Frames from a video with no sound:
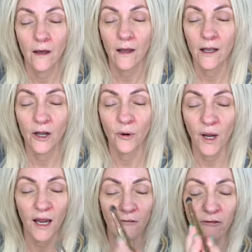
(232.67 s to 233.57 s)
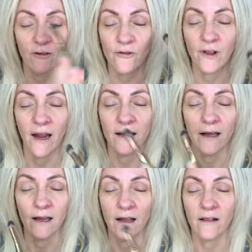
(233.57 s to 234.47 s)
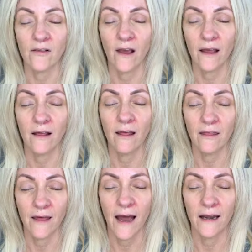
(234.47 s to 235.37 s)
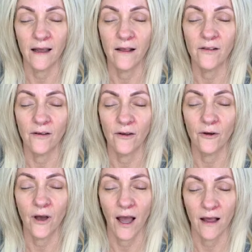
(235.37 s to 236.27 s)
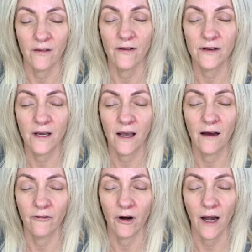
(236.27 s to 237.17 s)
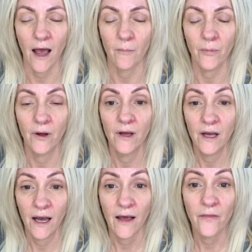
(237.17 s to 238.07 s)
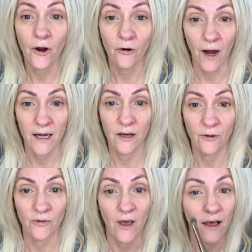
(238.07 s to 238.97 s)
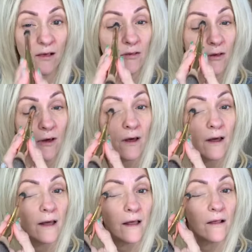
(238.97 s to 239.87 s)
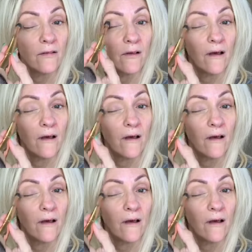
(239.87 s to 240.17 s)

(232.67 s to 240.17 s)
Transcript: Can you even stand it? It's like that easy, you guys, to cover it up. And the great news is, is